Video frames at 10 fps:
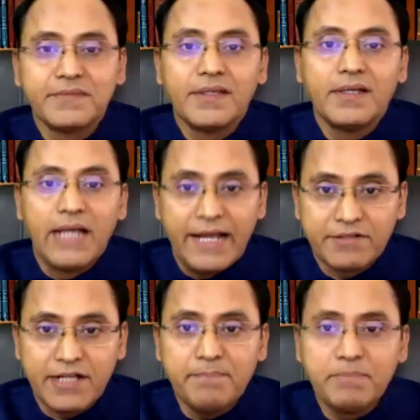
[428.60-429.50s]
I have
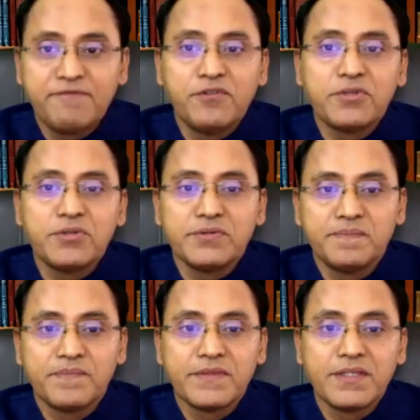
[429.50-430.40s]
come before you
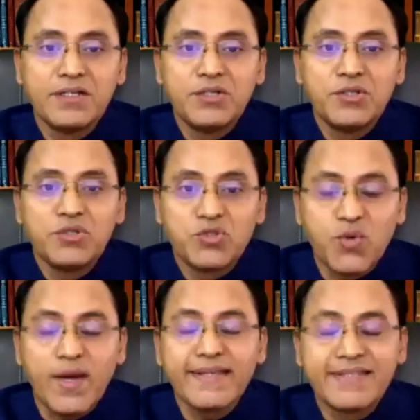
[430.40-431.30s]

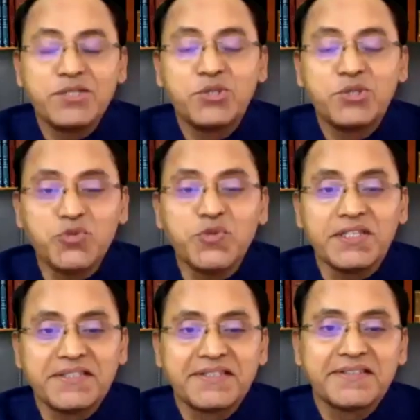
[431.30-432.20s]
twice in two
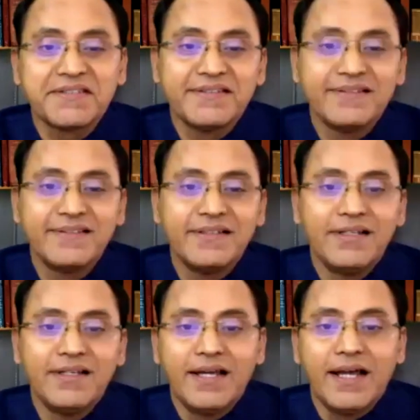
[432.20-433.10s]
weeks.
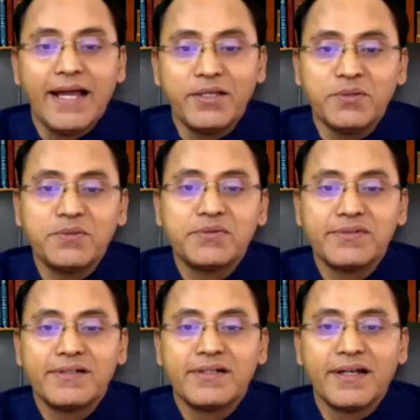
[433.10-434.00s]
I know
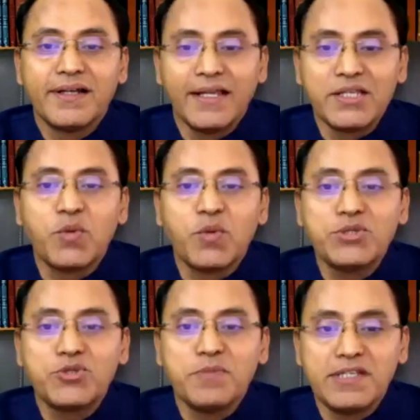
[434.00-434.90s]
it's one too
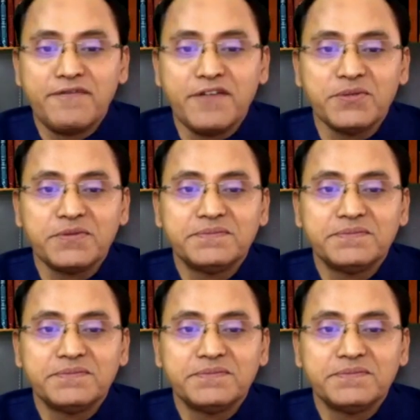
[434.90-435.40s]
many for you.